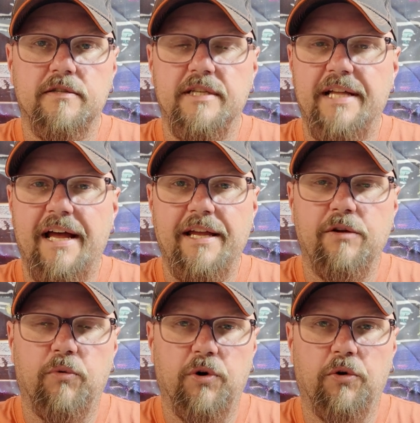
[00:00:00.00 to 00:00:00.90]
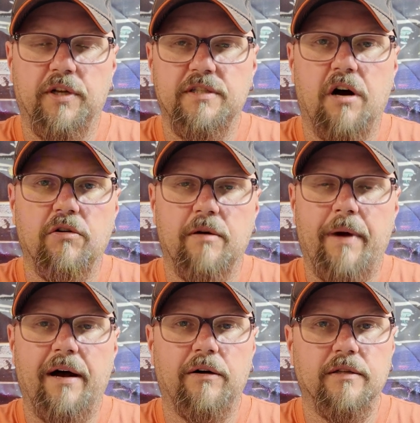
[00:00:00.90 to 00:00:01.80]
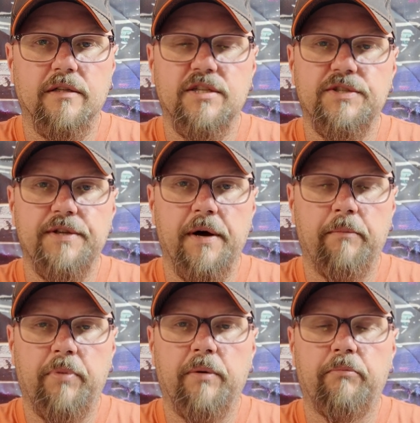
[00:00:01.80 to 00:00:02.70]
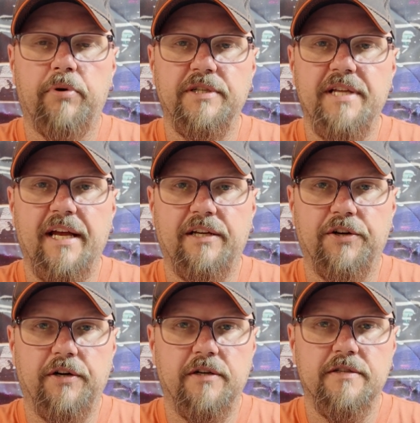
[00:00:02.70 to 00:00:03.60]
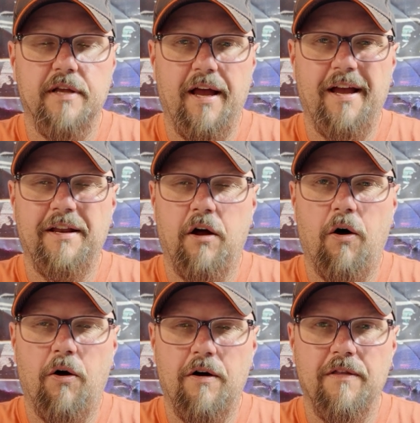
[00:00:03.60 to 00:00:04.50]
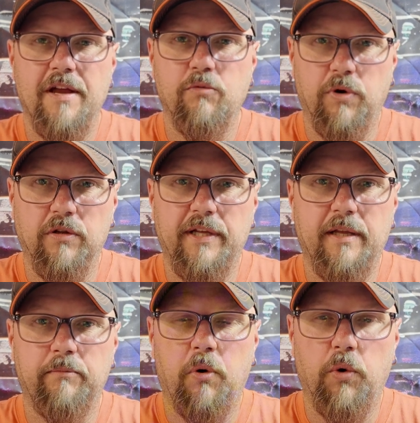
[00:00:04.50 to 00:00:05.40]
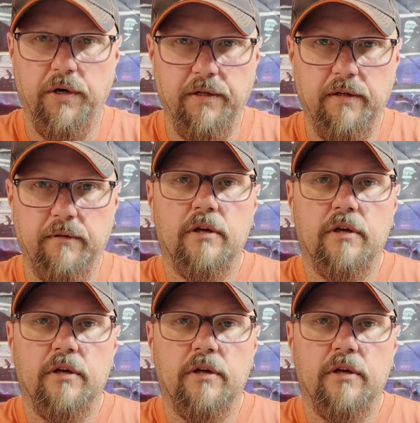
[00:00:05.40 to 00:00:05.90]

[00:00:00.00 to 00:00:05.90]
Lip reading: Today we're going to talk about stump protectors and are they really important?